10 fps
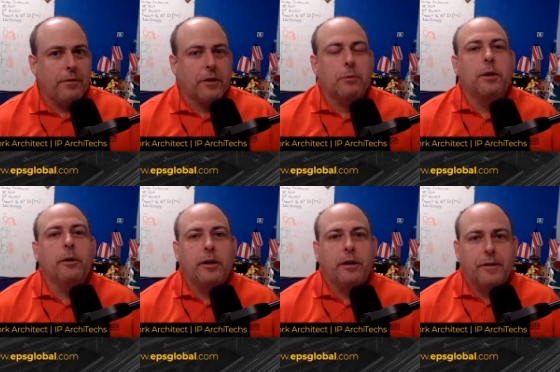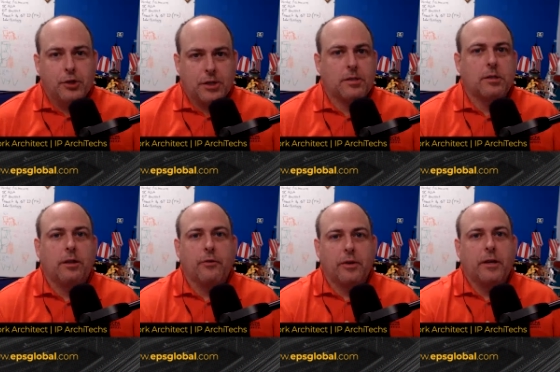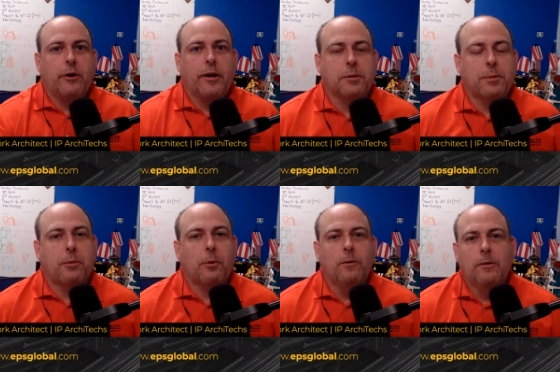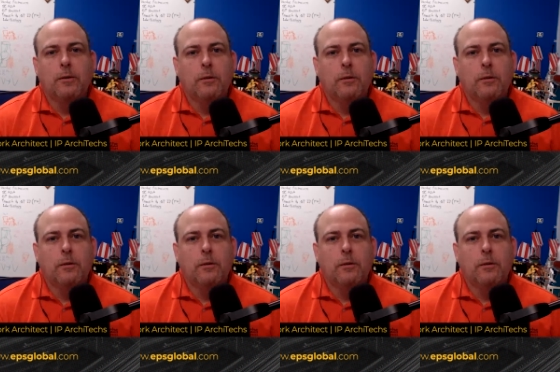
in the community than just delivering the internet to people.